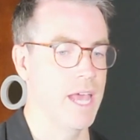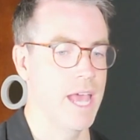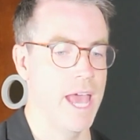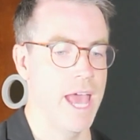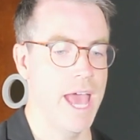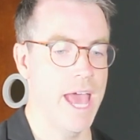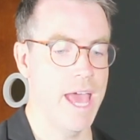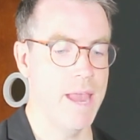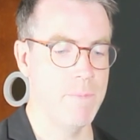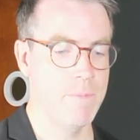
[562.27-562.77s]

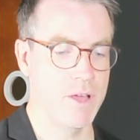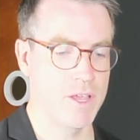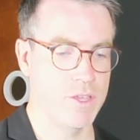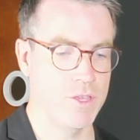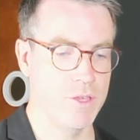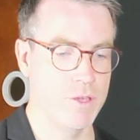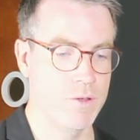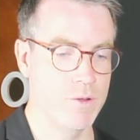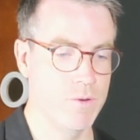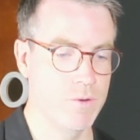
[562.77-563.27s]
had, but
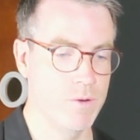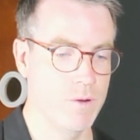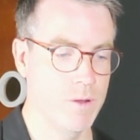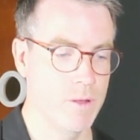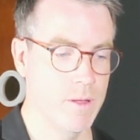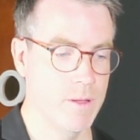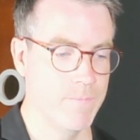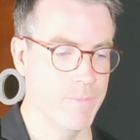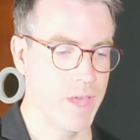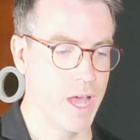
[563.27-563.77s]
you
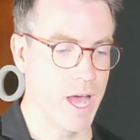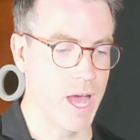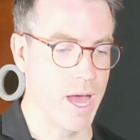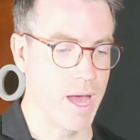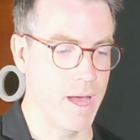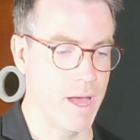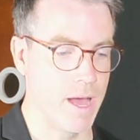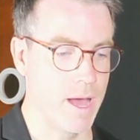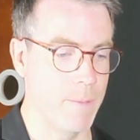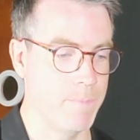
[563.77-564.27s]

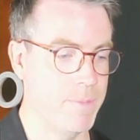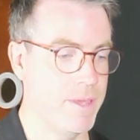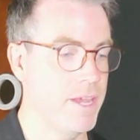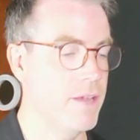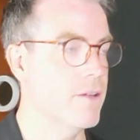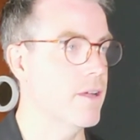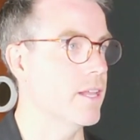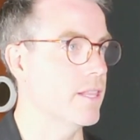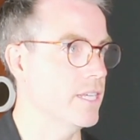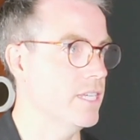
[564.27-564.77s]

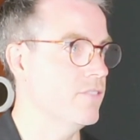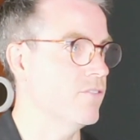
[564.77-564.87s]
appear, at least